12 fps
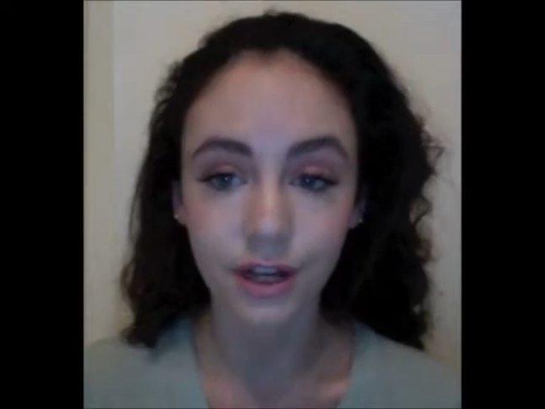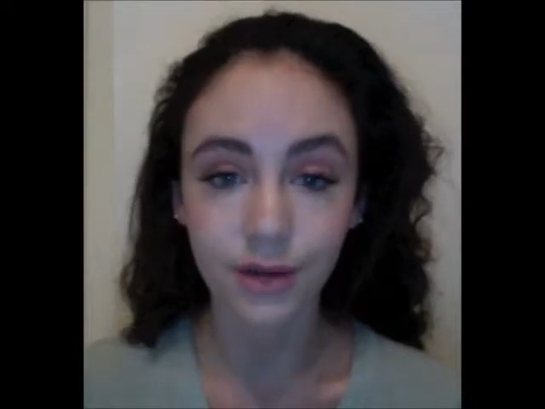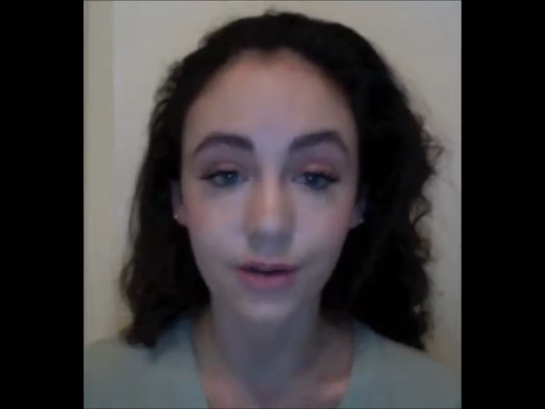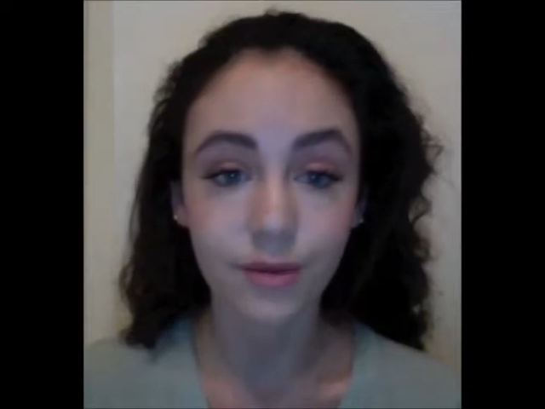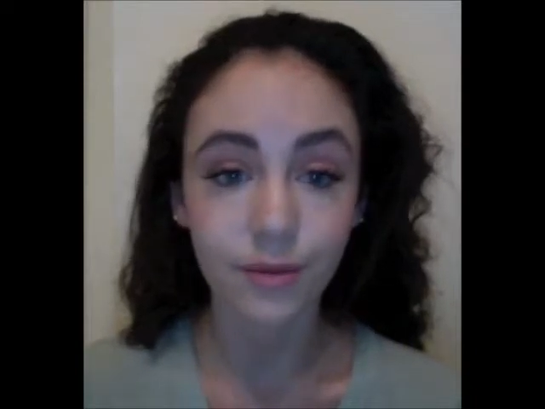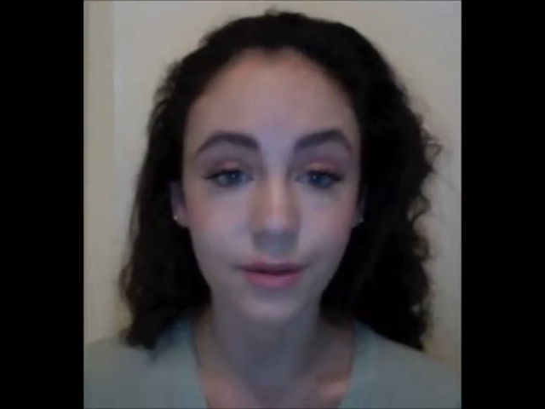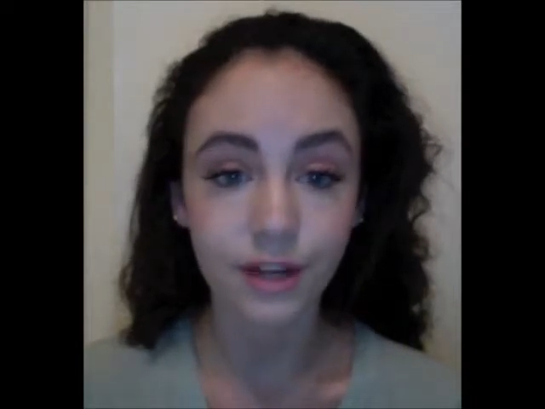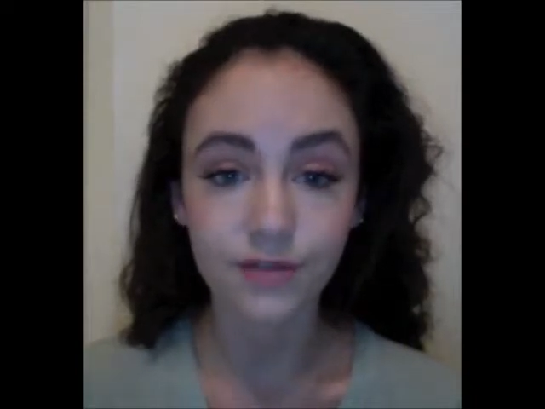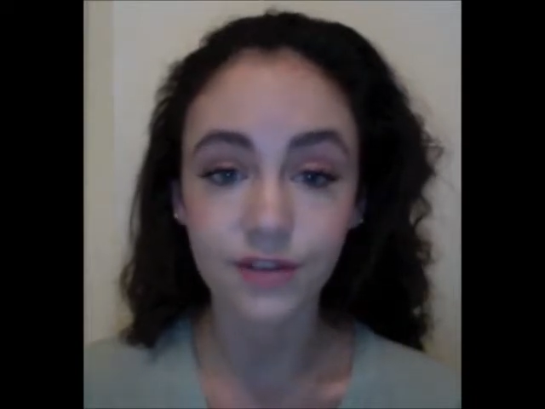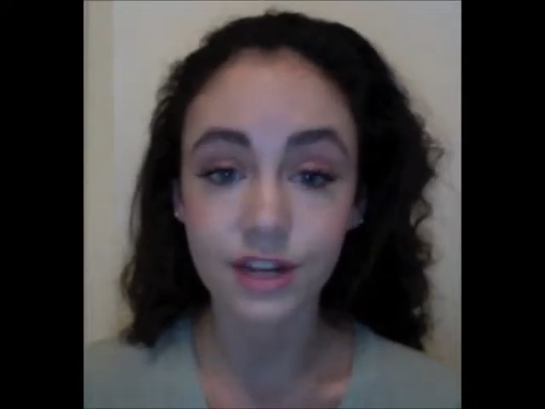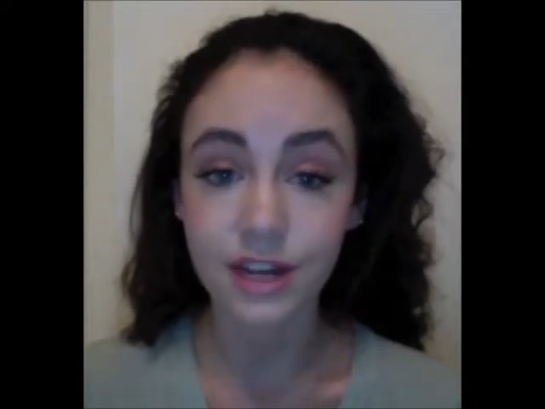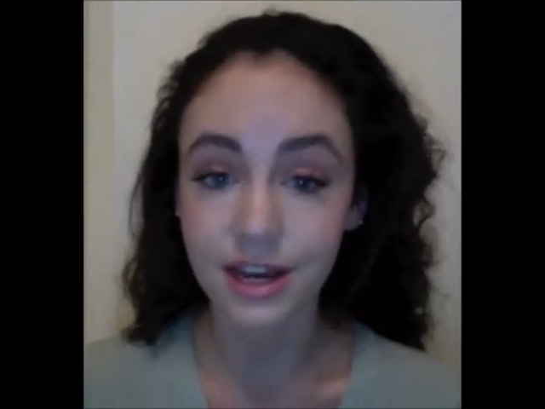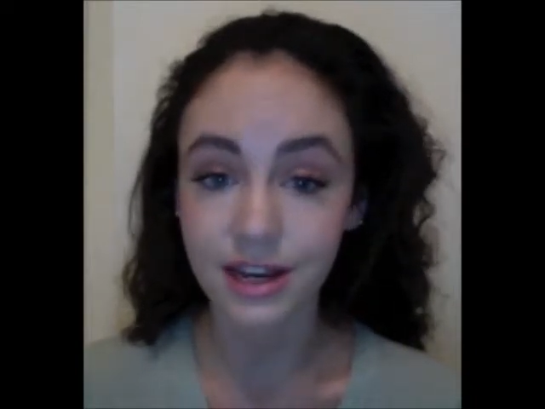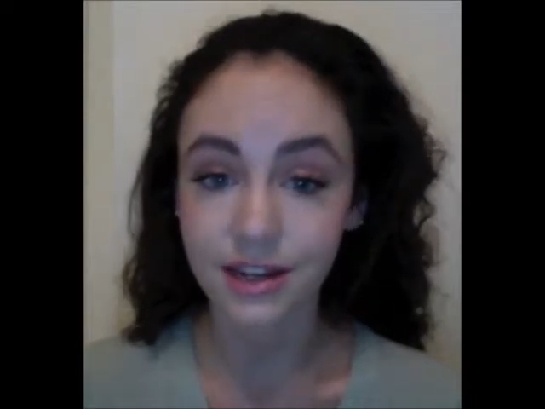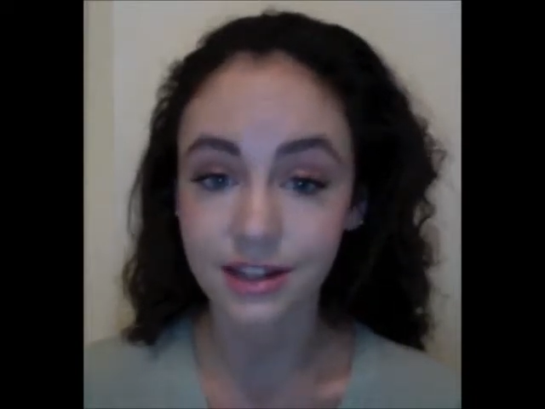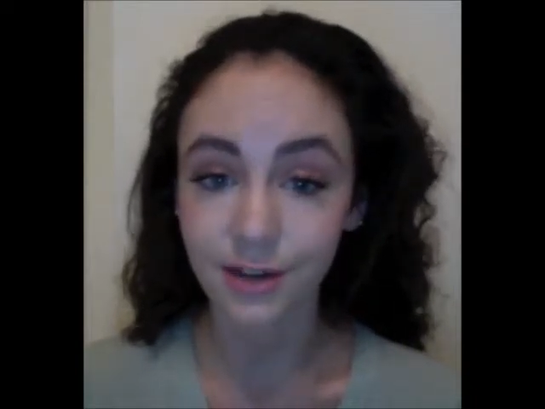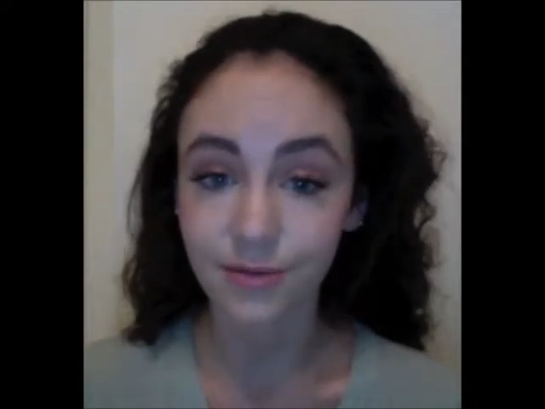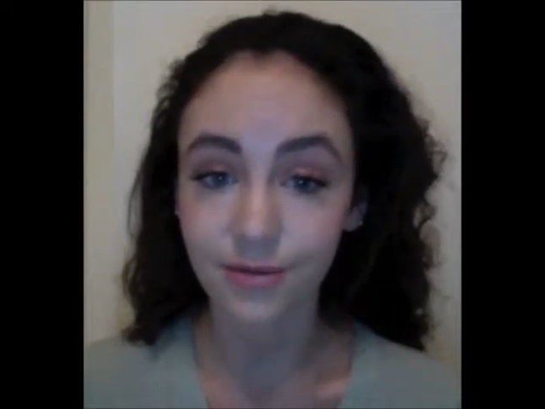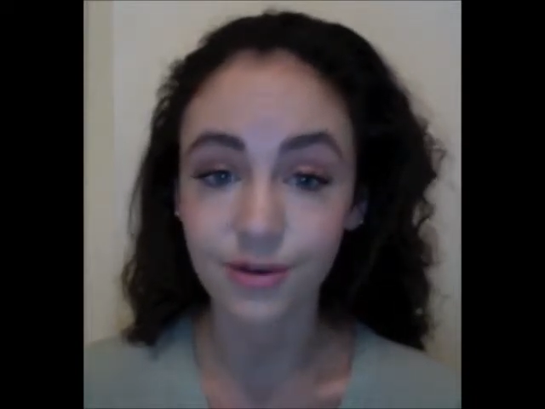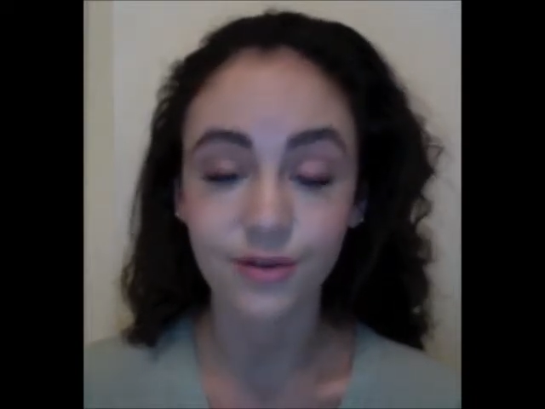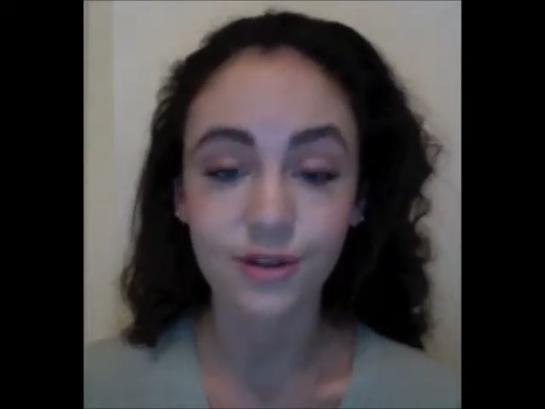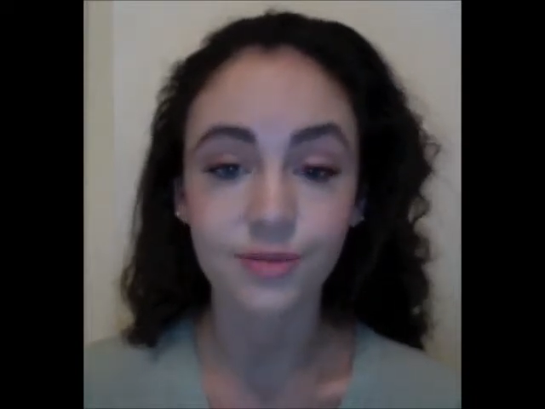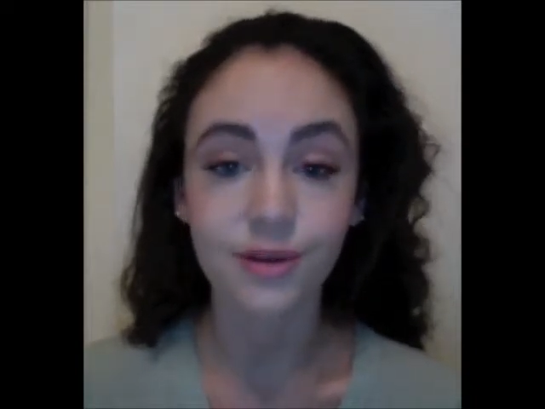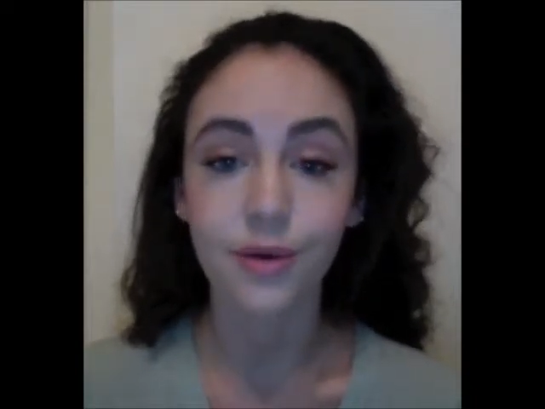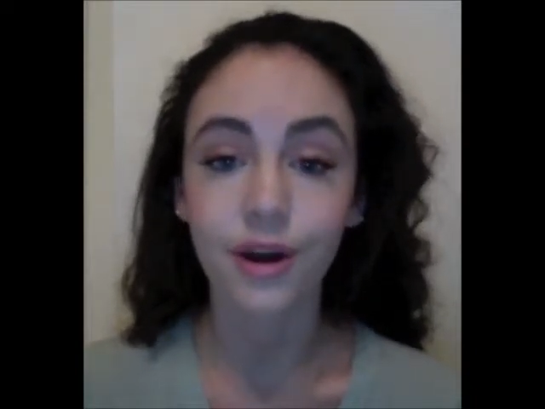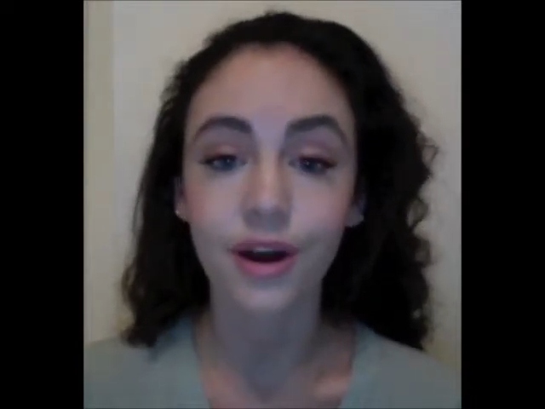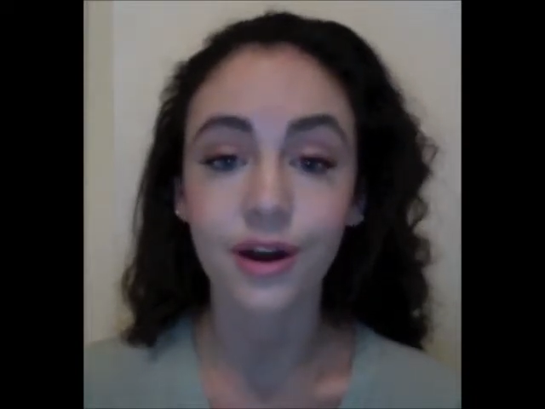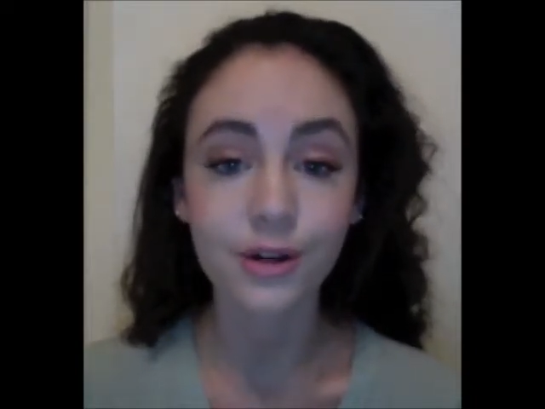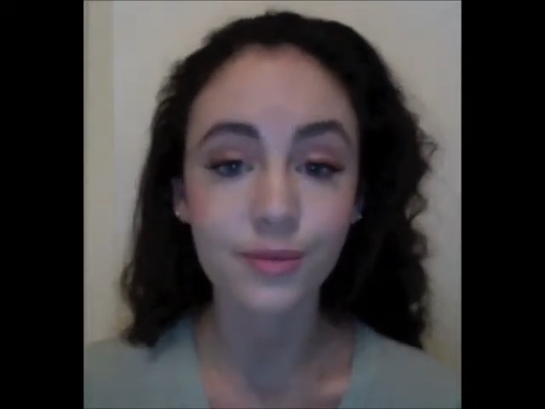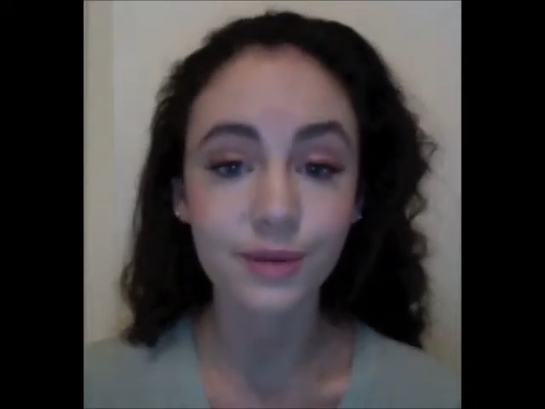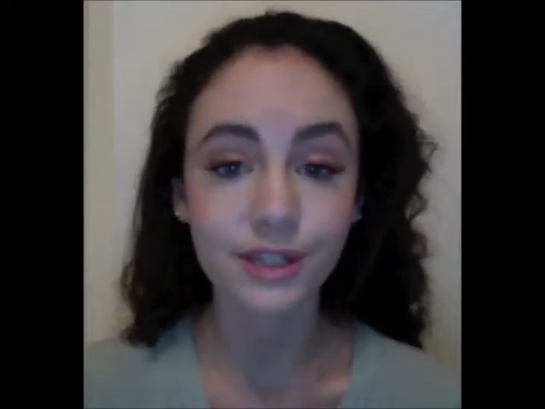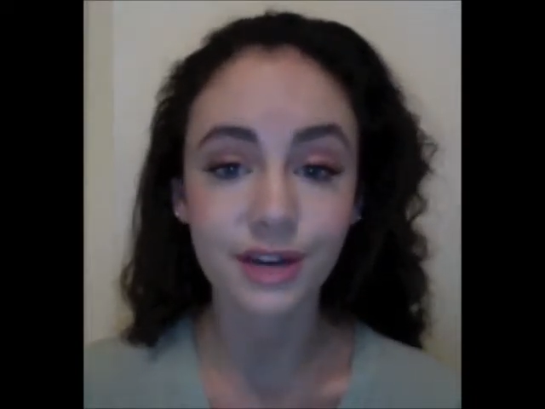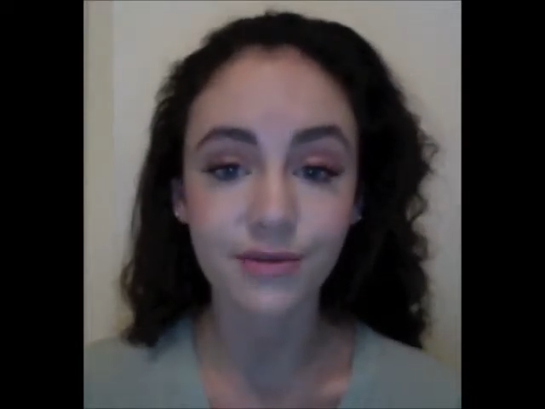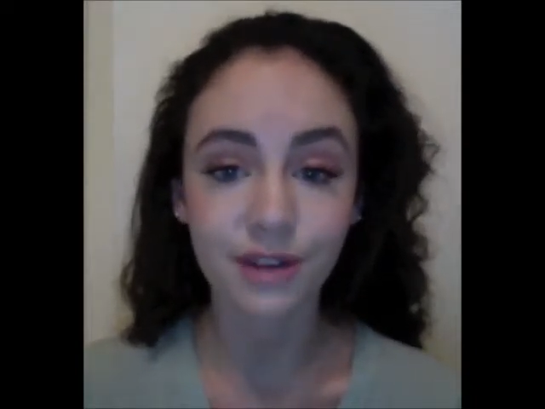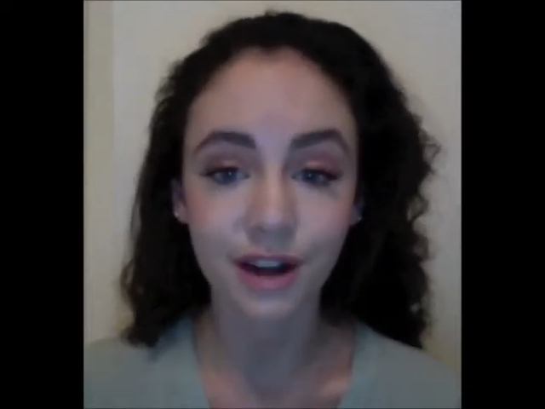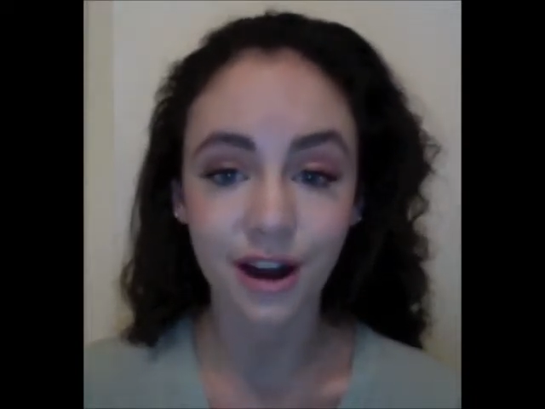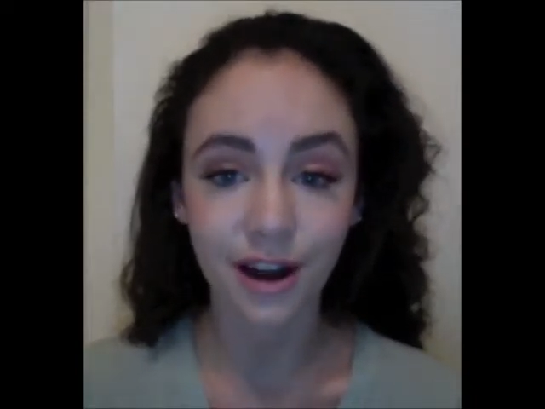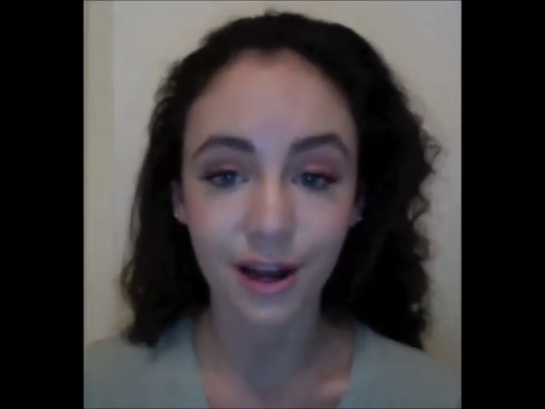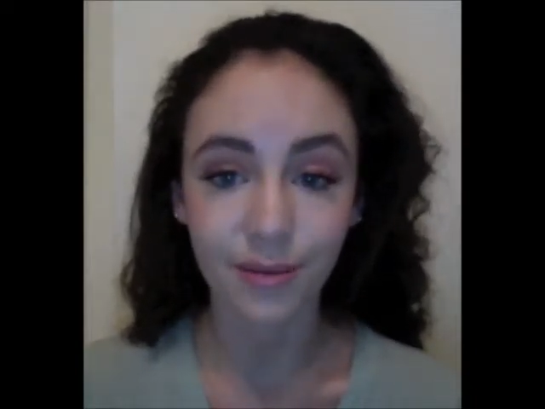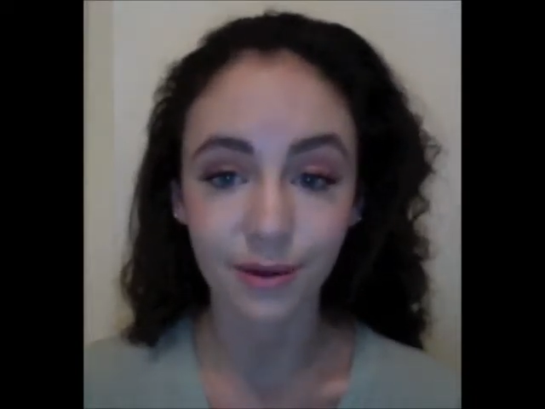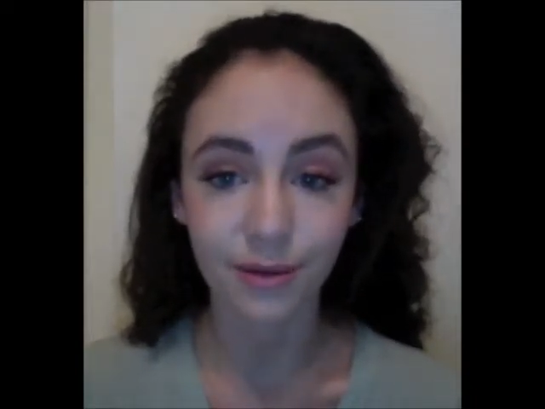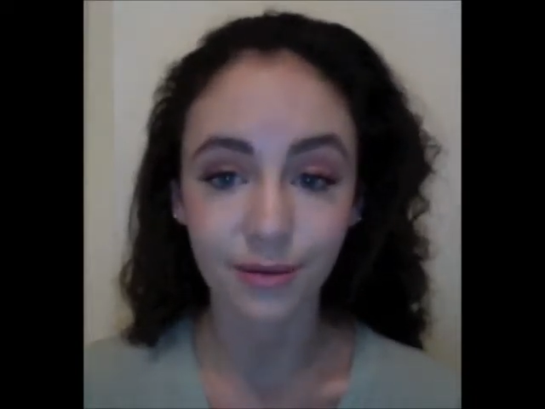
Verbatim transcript: who have been with us for years and have proven to be 100% reliable,